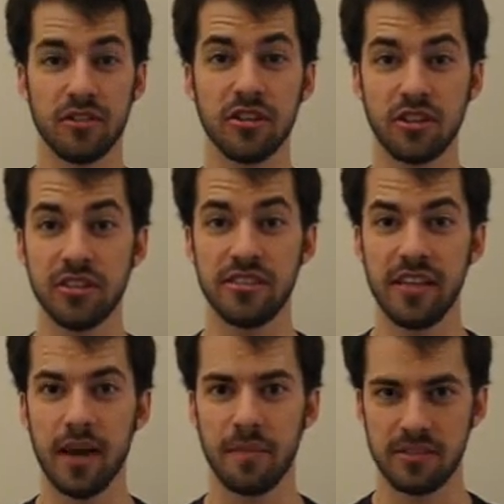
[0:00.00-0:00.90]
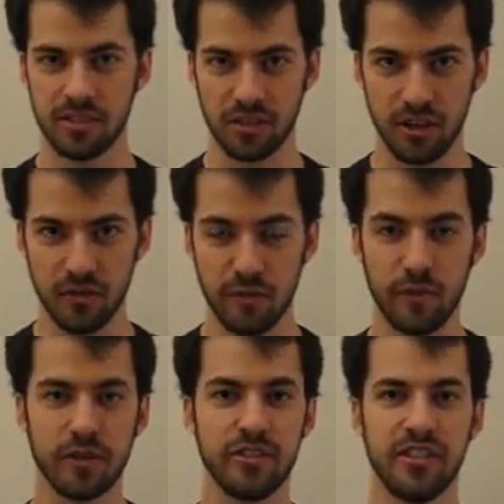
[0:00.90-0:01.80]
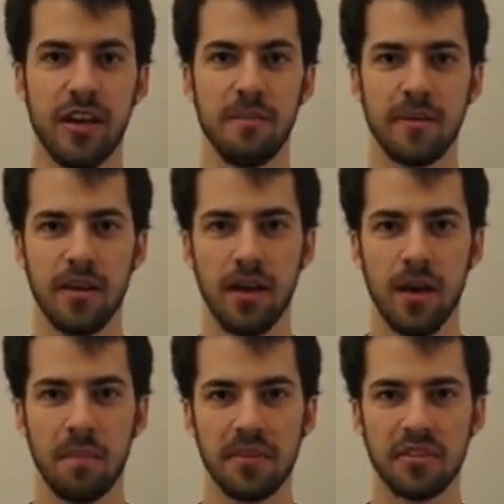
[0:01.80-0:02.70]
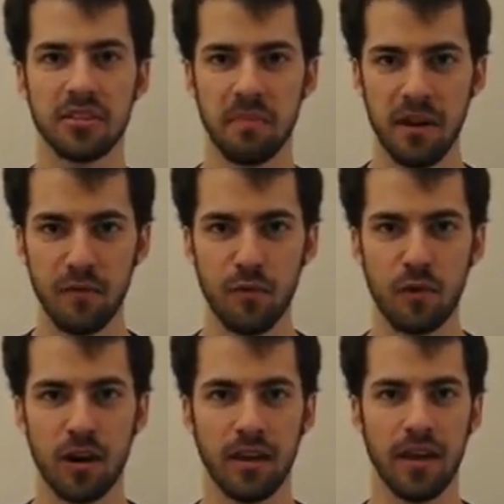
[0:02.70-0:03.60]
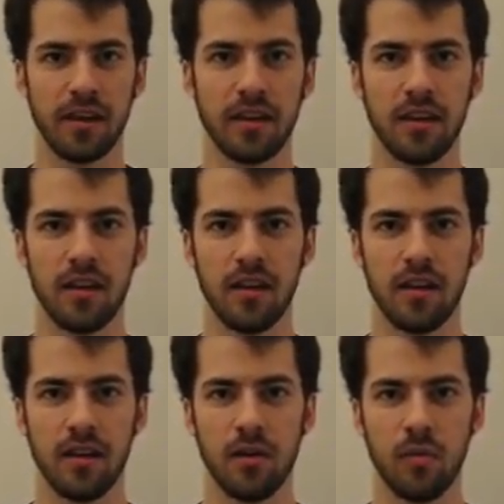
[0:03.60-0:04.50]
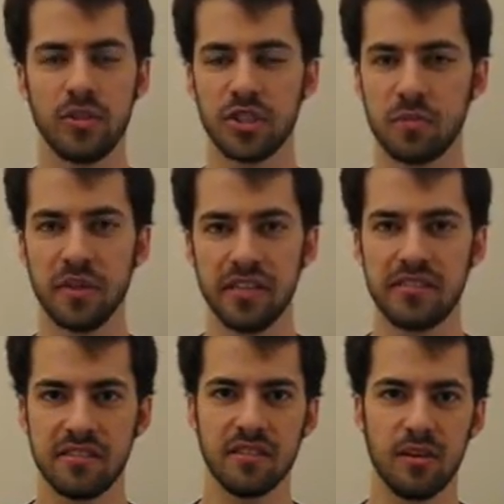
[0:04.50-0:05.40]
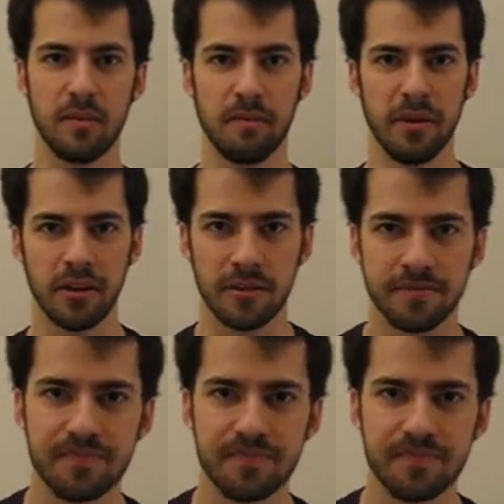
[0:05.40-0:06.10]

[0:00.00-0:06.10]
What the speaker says: It's a good step. It's a good first step. But there's a metaphor I like which explains this a little bit better.